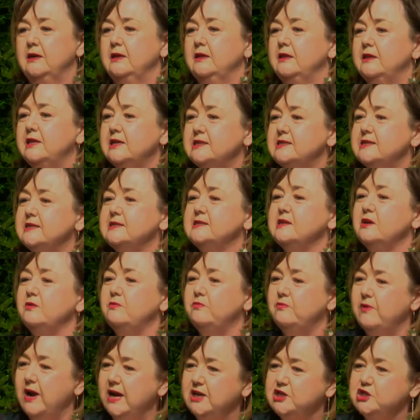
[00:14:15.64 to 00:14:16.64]
This is a
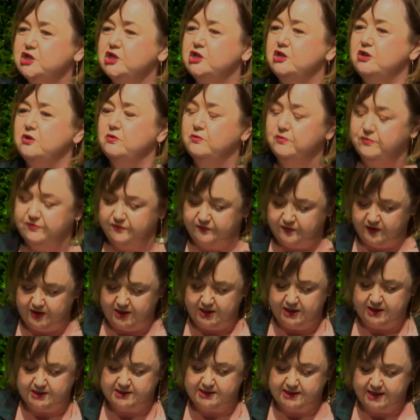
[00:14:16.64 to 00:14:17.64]
rational
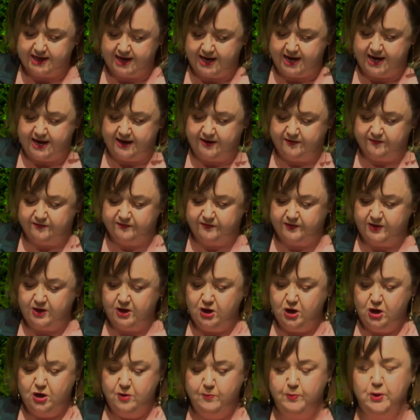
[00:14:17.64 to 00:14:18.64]
fear to have
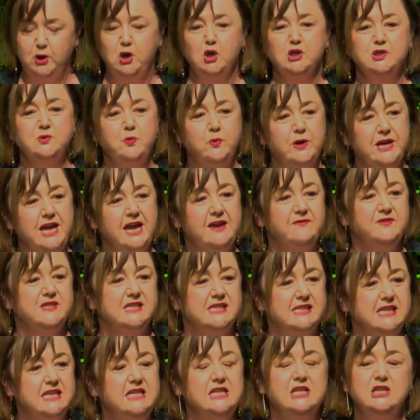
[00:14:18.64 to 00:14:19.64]
because we have
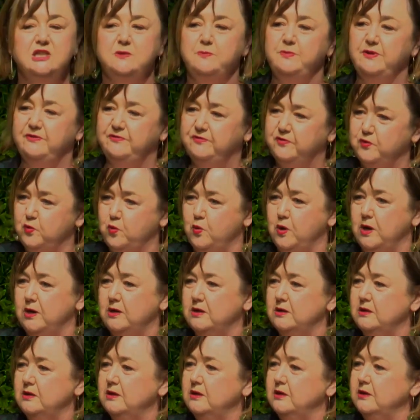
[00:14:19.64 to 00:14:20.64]
seen it before
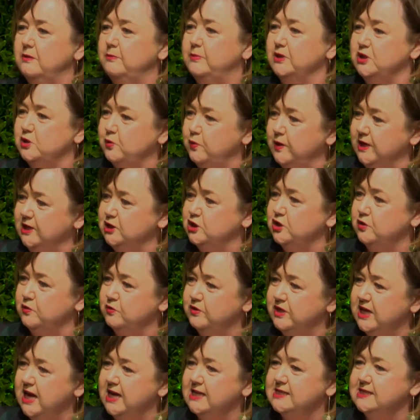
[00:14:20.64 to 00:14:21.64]
between
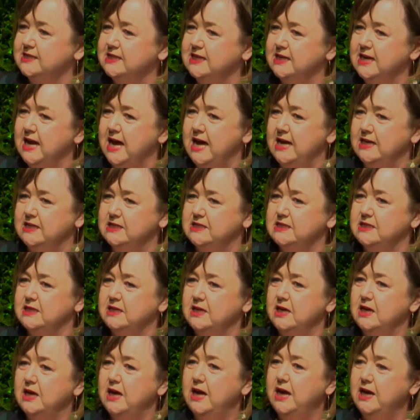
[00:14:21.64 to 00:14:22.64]
2008
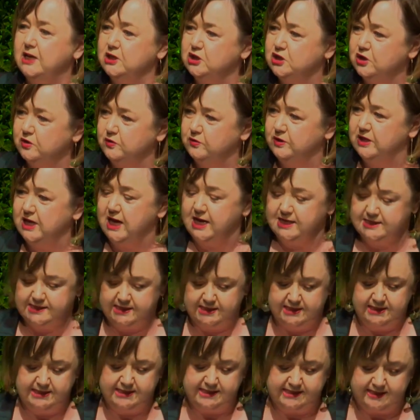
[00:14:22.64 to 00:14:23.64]
and
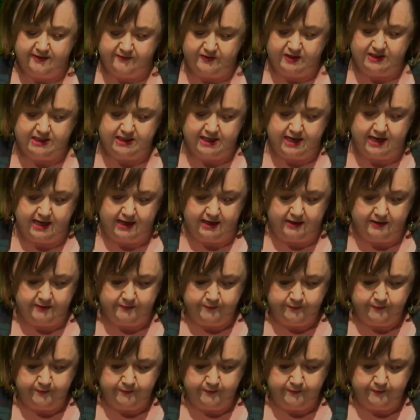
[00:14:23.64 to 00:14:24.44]
2017.